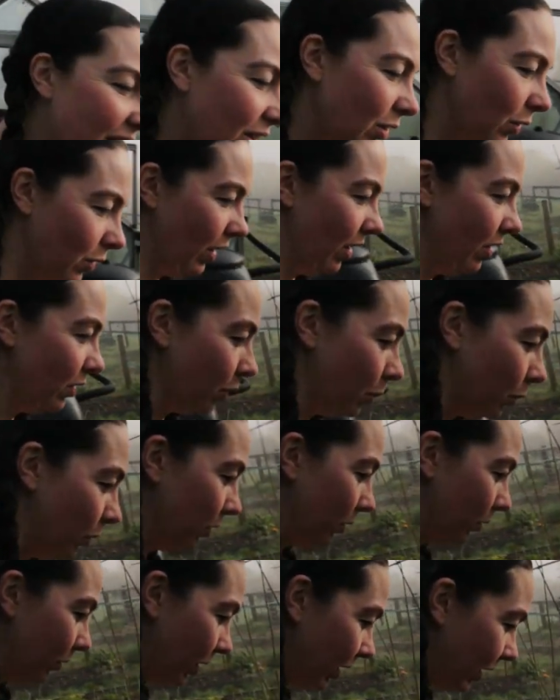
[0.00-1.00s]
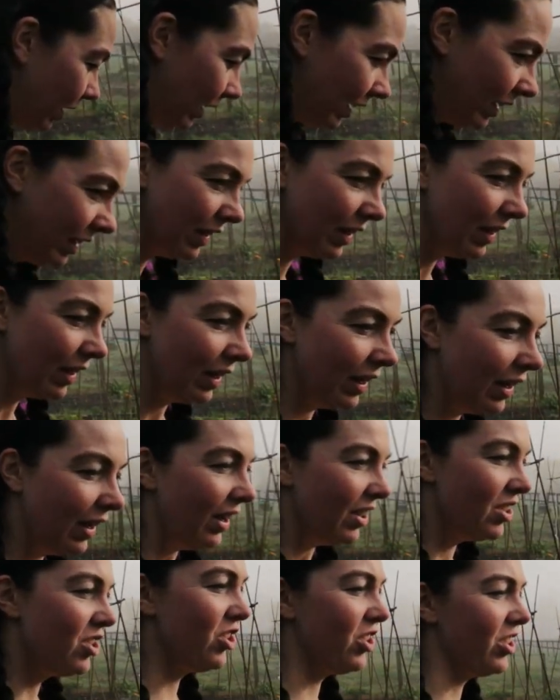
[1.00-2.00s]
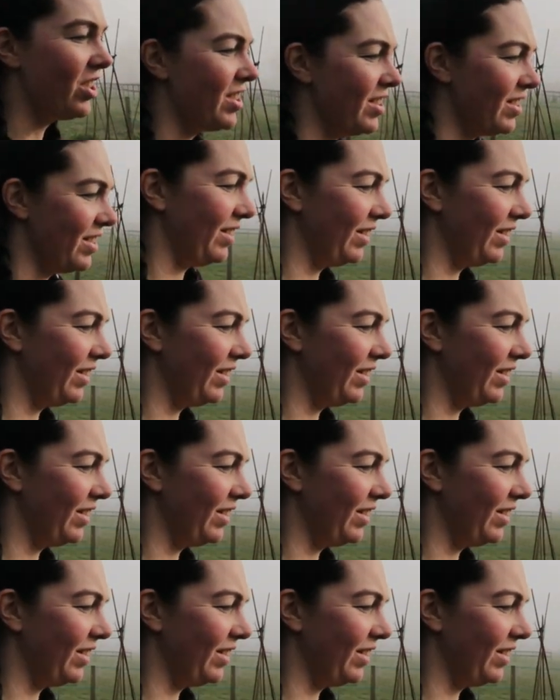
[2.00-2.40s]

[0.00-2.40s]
not the end of the world. It's